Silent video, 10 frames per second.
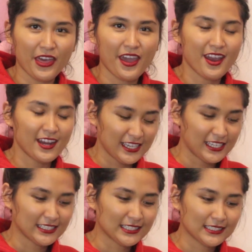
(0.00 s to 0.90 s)
there
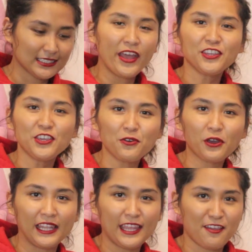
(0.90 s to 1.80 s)
is when you
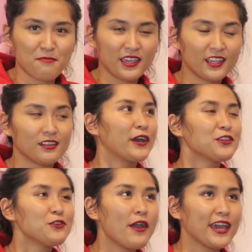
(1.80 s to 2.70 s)
claim it,
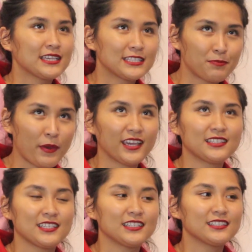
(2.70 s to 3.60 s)
when you
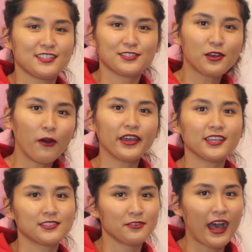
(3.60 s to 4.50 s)
expect it, it's
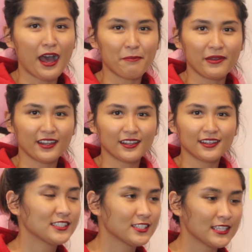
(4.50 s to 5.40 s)
going to happen.
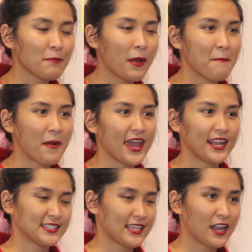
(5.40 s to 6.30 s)
It's just in my
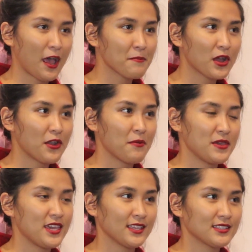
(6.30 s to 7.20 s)
mind, I said I'm gonna
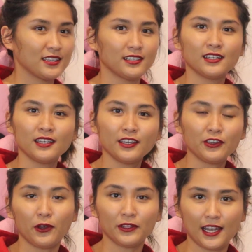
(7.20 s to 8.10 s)
be until,
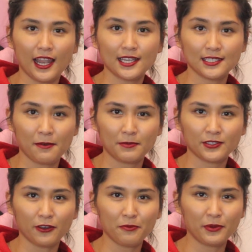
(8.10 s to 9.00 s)
you know, the last
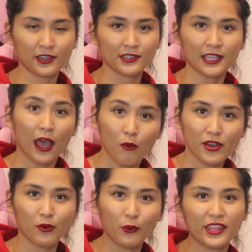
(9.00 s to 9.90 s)
episode because I
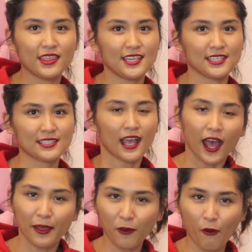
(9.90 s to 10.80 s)
wanna win this.
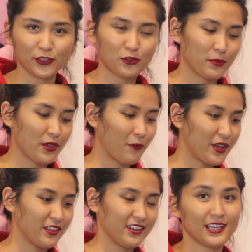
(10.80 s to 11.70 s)
I'm going to be a
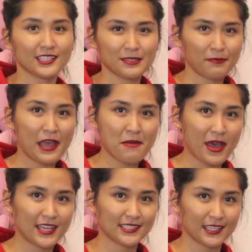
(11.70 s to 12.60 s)
winner. That's my
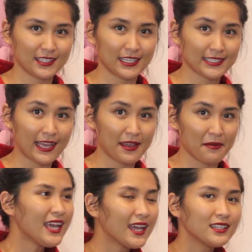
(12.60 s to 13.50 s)
mindset that
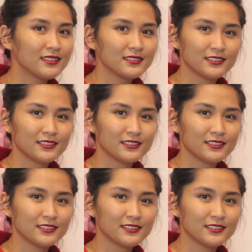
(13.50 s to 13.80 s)
time. Yeah.